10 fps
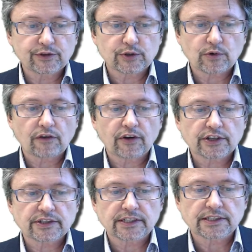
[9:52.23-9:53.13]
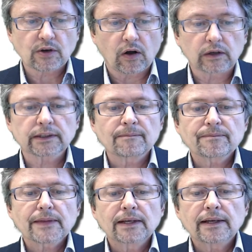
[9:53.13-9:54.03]
the draw function is called
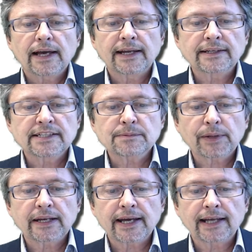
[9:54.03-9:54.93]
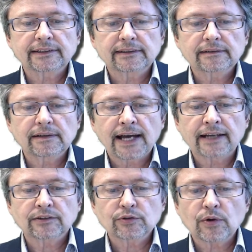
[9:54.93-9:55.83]
and display that at
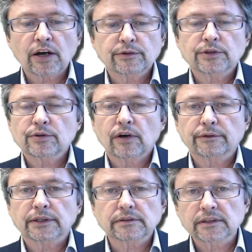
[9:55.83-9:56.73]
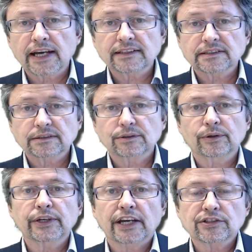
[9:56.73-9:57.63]
200, 200. So that's the
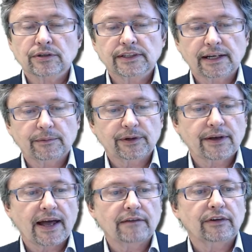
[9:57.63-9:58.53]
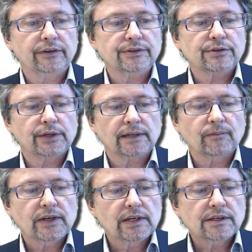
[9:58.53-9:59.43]
location that I'm going to have on the screen.
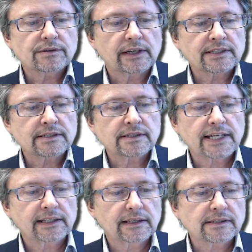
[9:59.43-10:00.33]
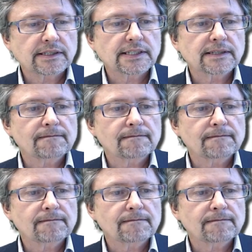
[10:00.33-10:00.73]
So let's take this